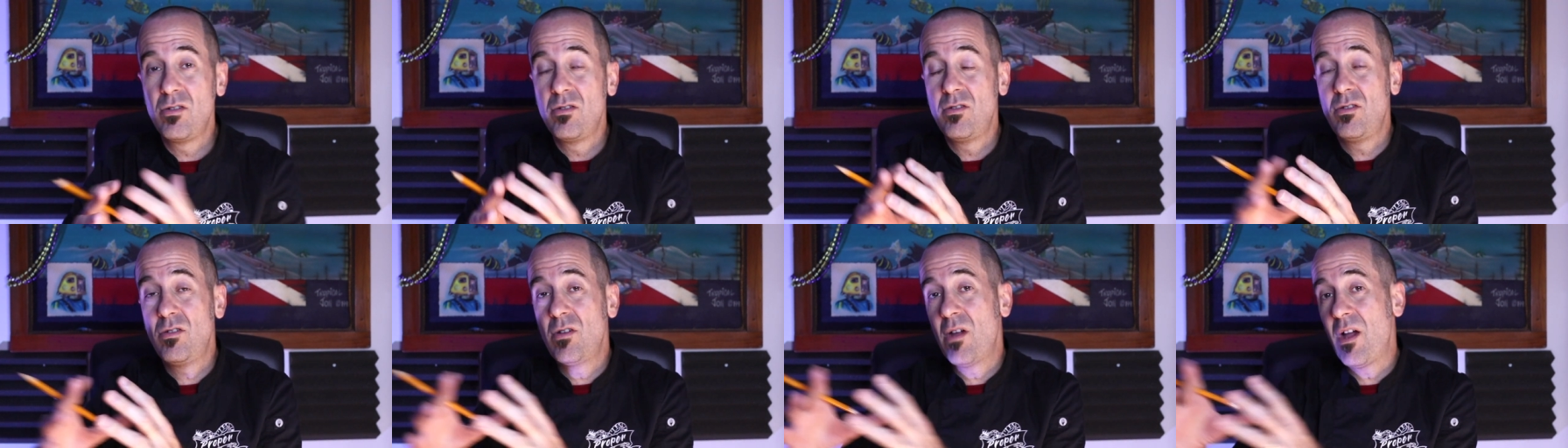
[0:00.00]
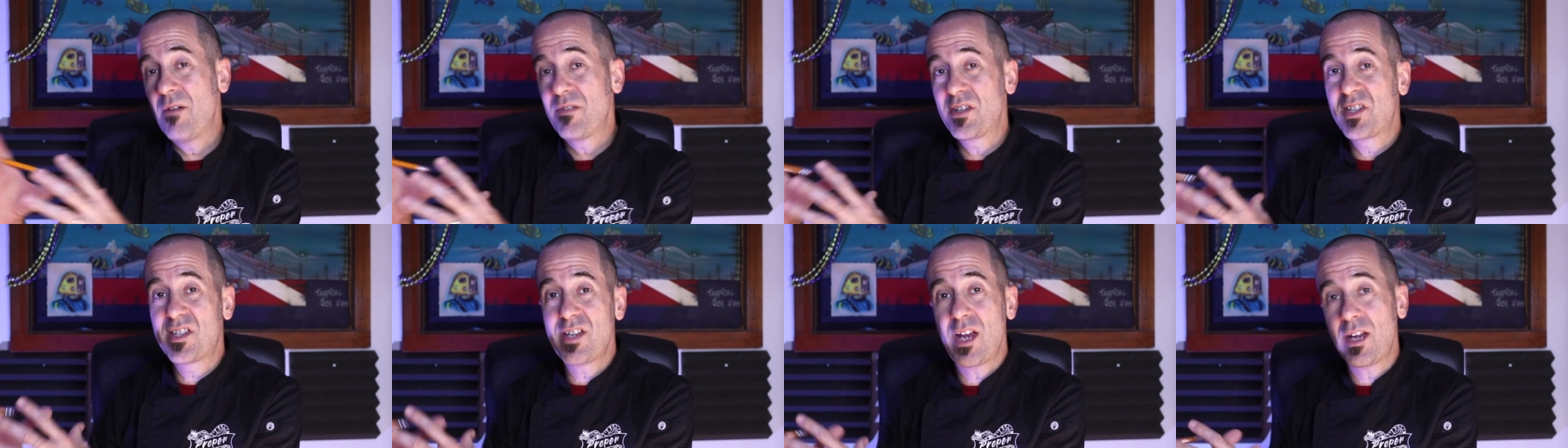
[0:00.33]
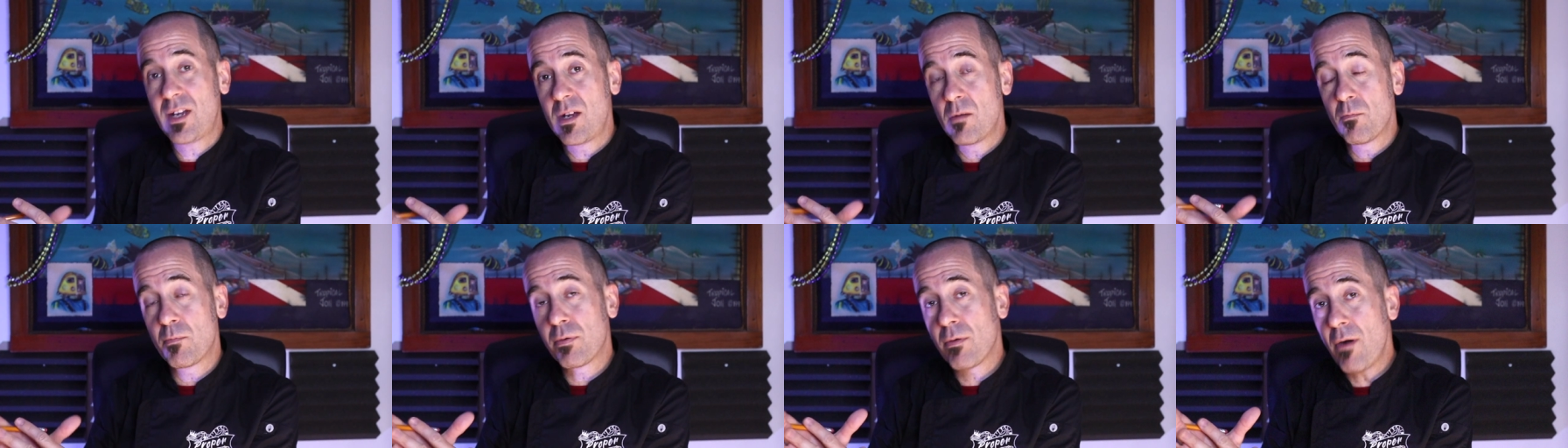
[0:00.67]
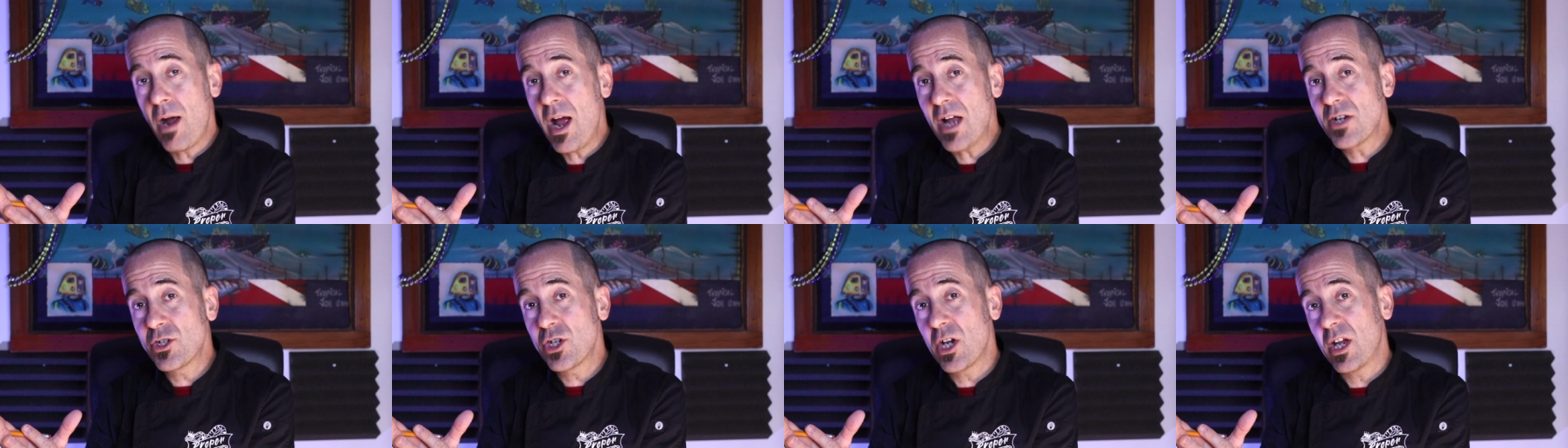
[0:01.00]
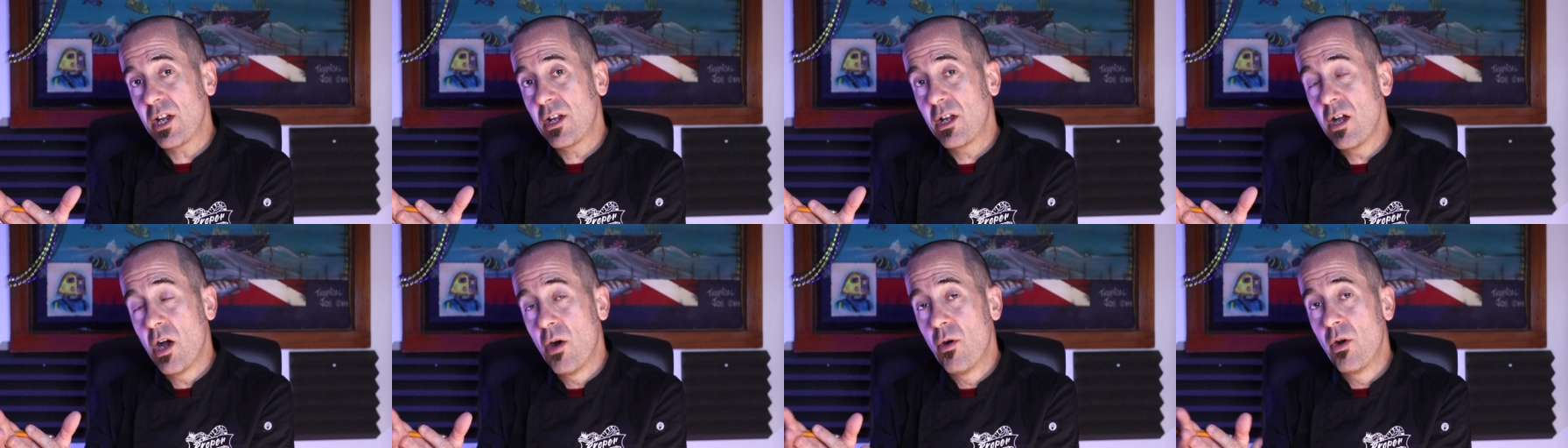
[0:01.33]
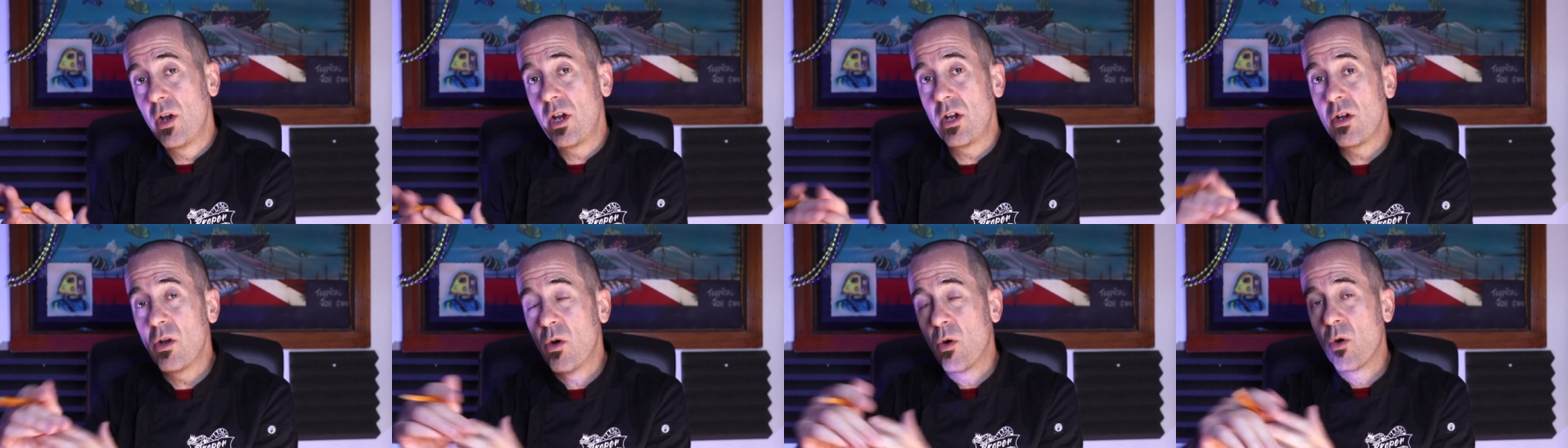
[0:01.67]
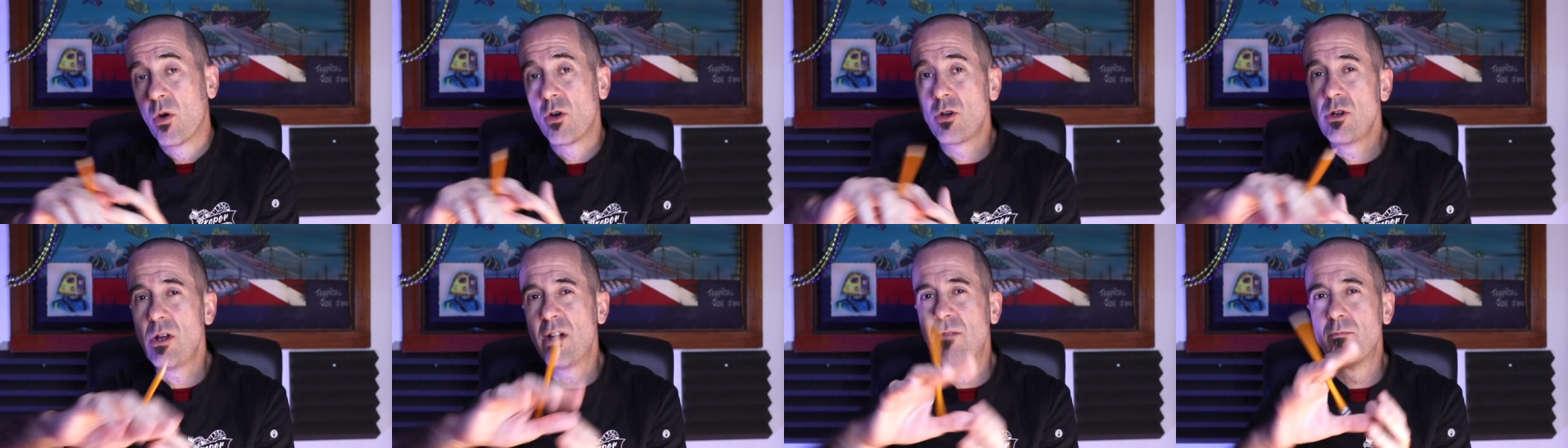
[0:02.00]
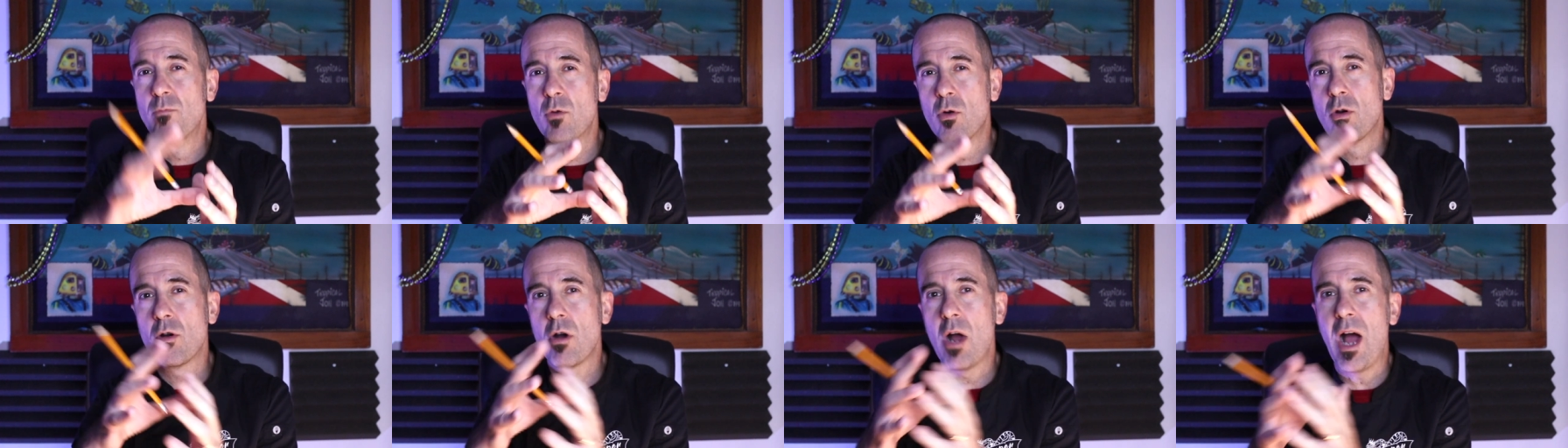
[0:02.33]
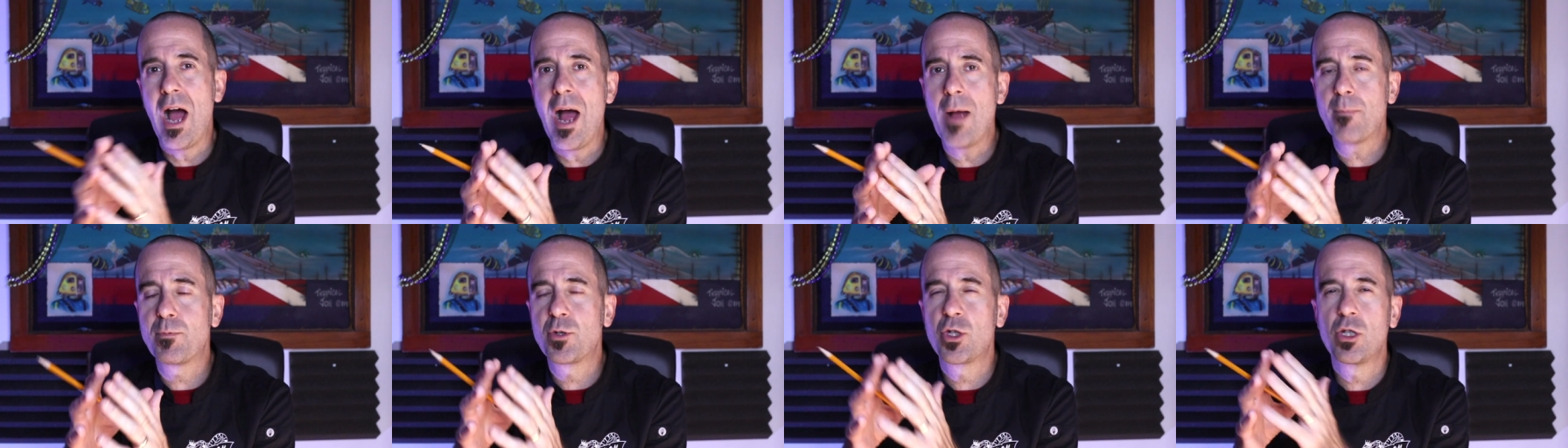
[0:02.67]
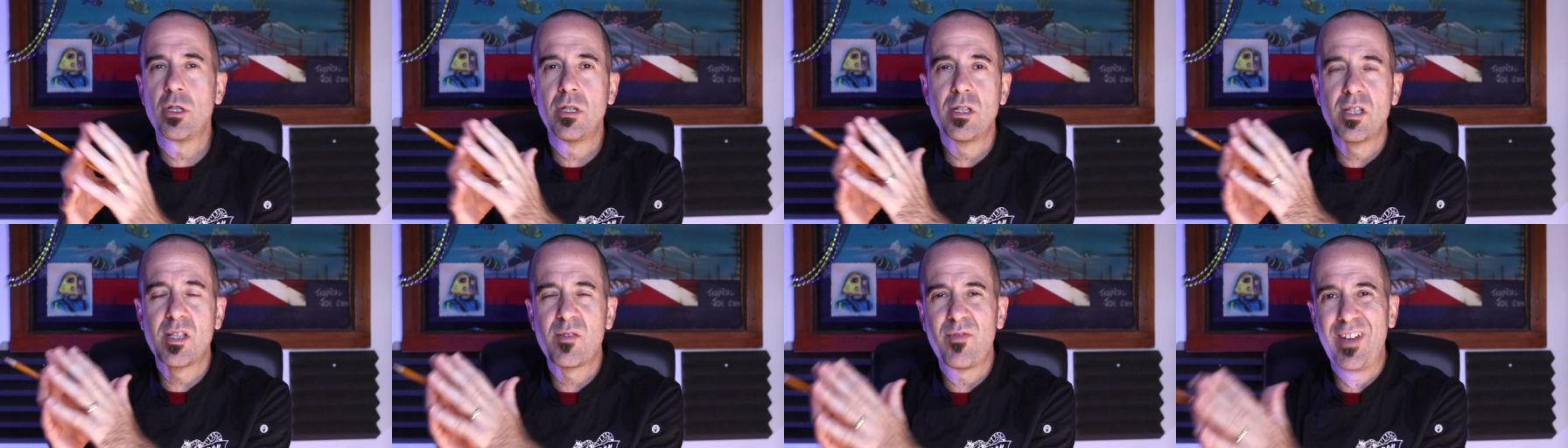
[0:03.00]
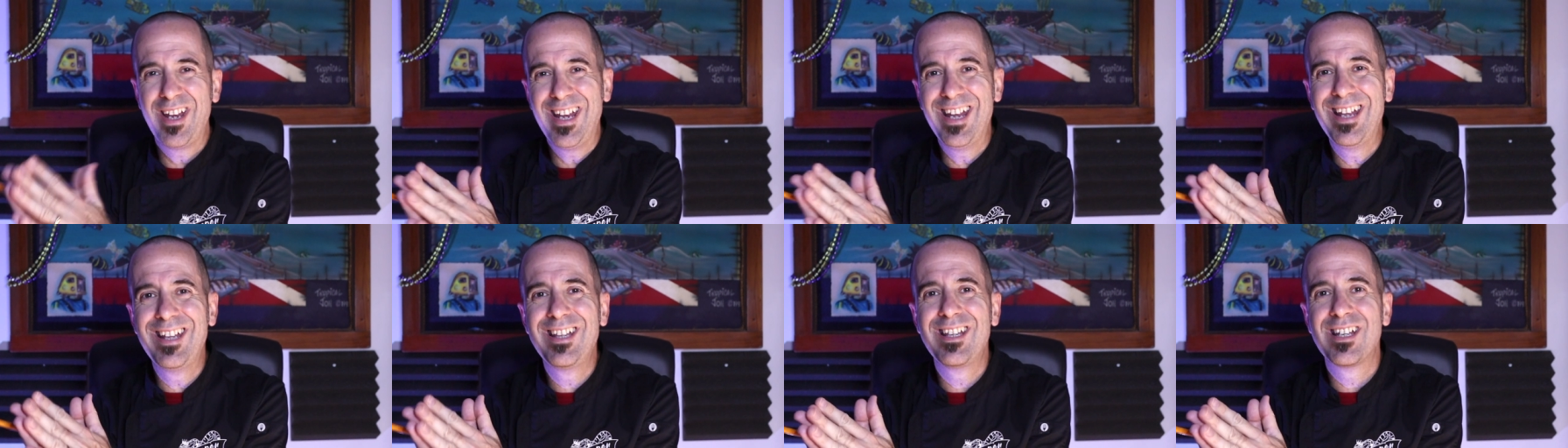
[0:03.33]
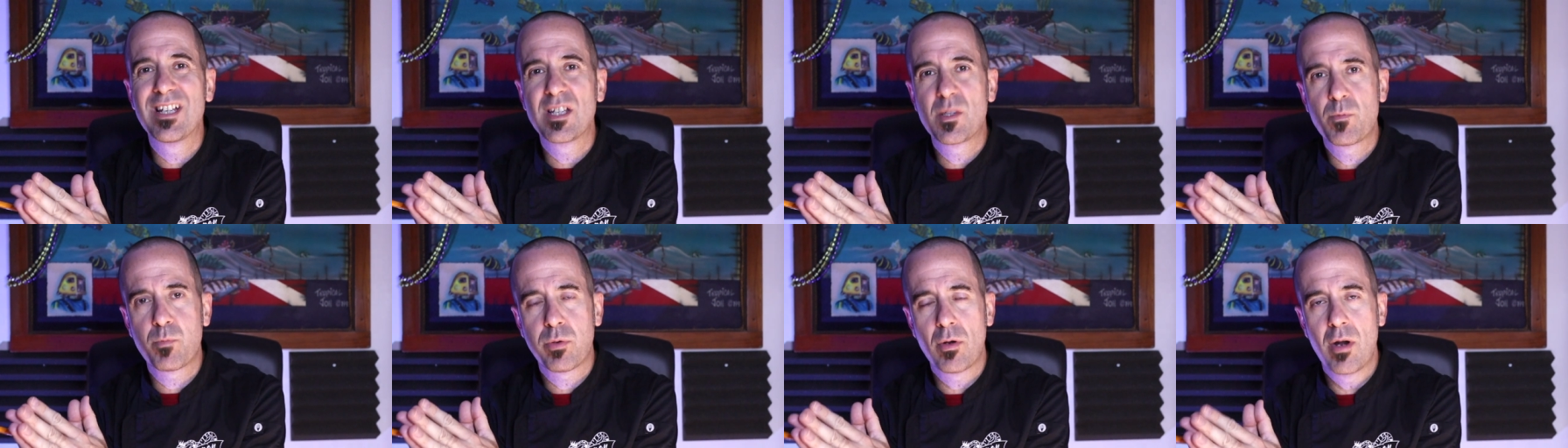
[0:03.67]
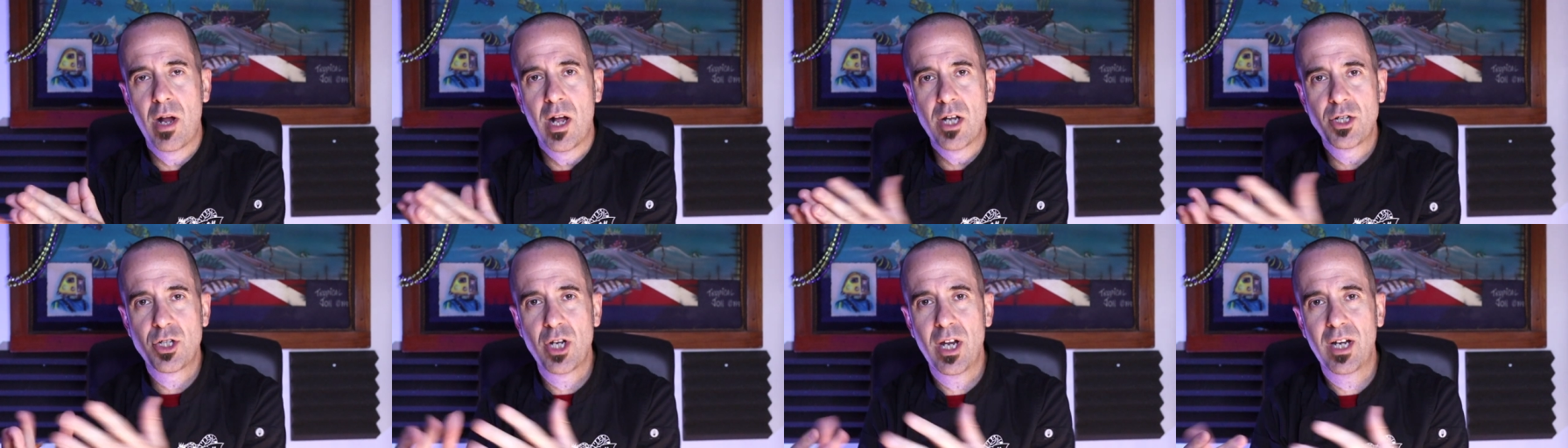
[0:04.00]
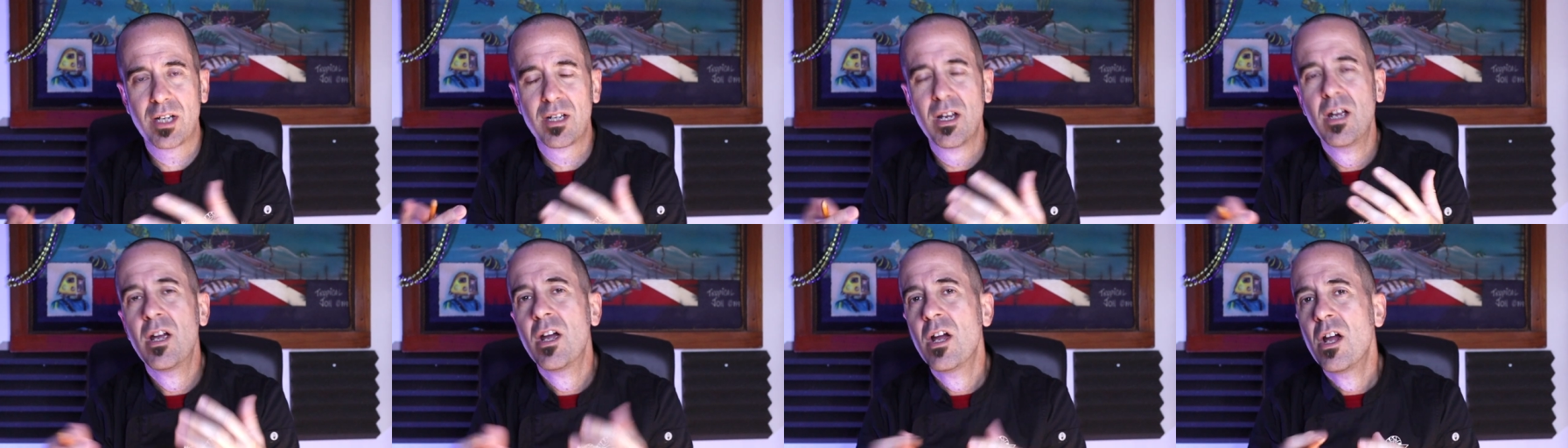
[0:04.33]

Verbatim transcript: you have a second project going or you have more options in this project